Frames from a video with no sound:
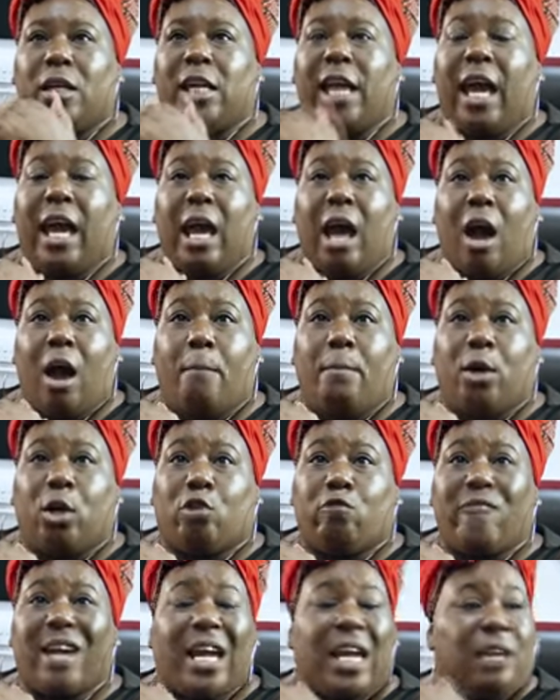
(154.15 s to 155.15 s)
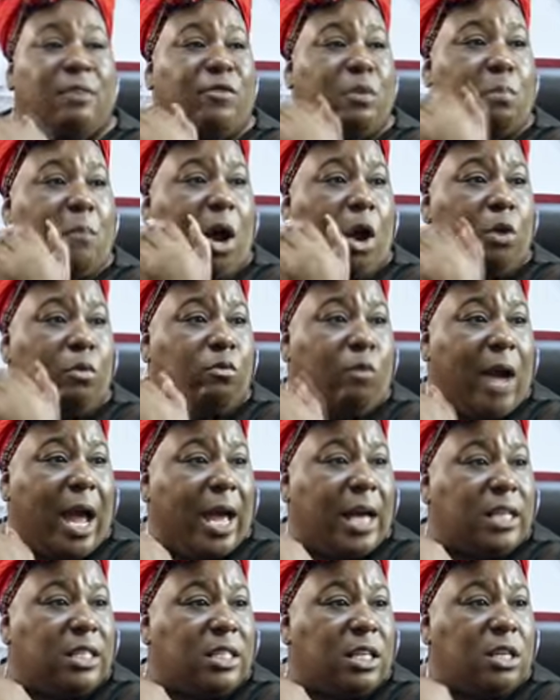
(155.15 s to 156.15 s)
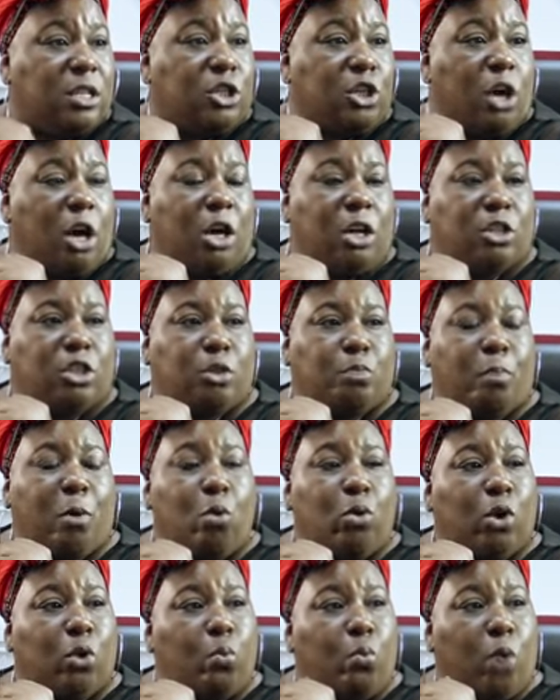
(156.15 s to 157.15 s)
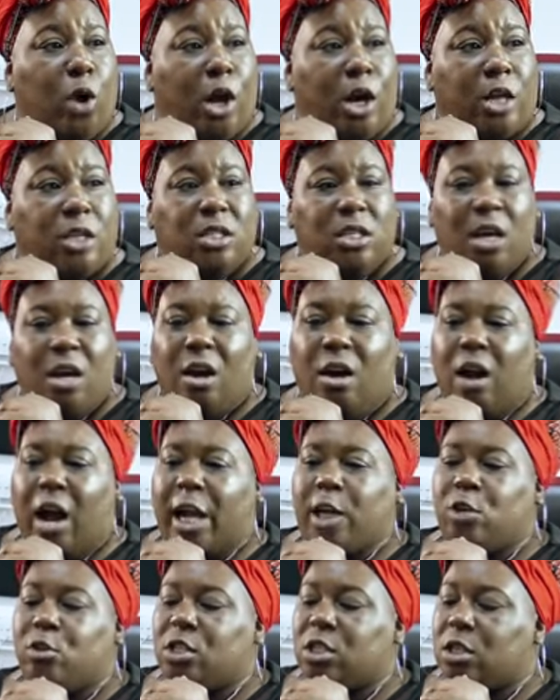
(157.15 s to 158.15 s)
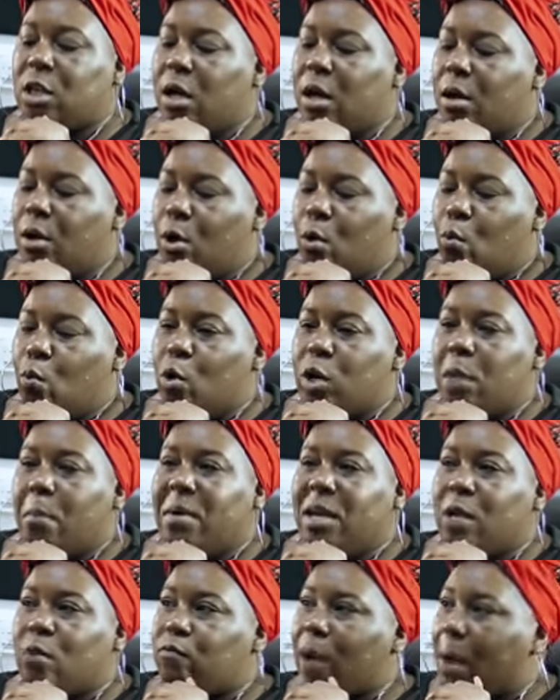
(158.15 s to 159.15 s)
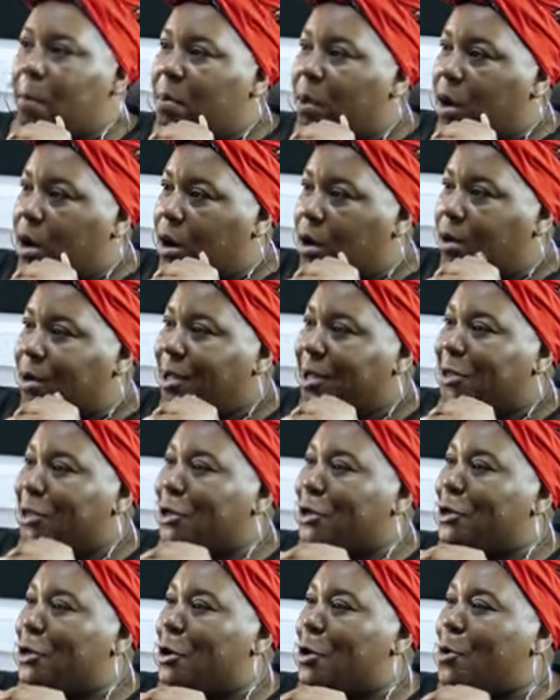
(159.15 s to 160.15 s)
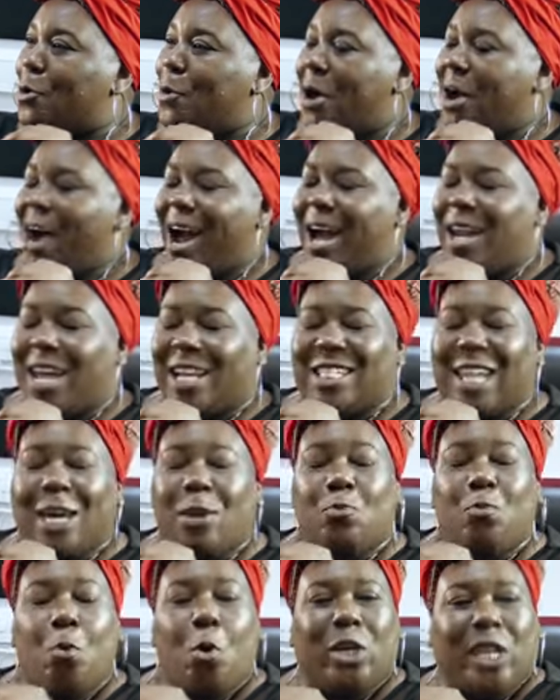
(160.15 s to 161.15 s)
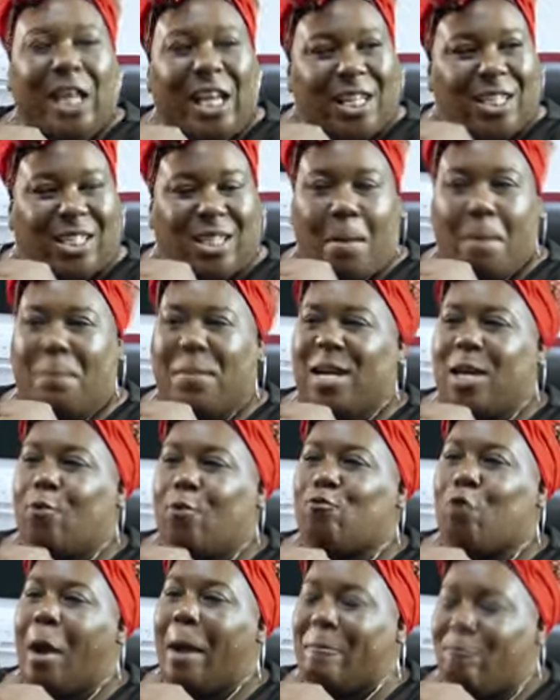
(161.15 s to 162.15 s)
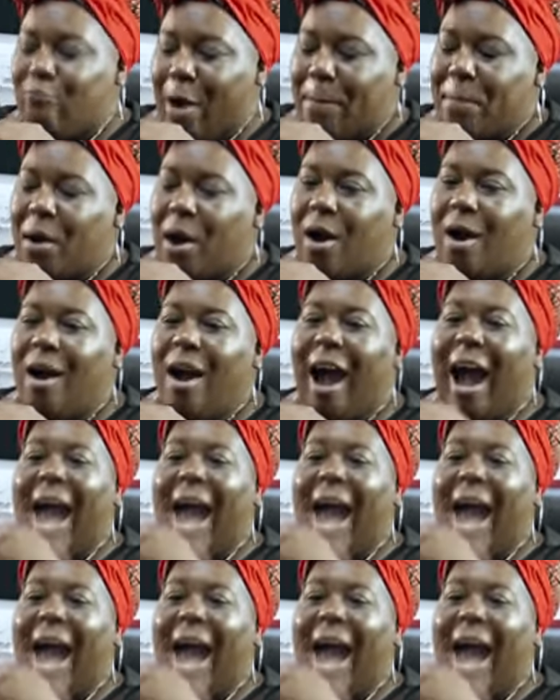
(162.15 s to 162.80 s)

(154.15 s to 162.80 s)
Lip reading: Yeah, I'm a creative in my own right as a spoken word. I used to want to be a rapper, and I say wanted to be a rapper.